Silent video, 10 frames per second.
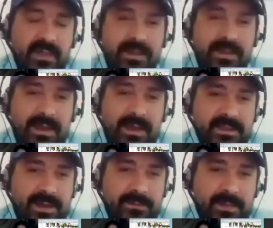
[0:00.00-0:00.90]
that
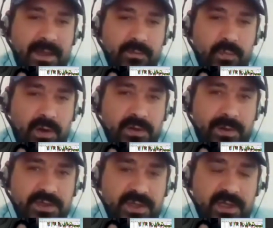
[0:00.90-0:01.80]
leads into my one
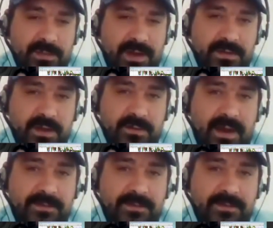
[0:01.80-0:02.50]
question here about the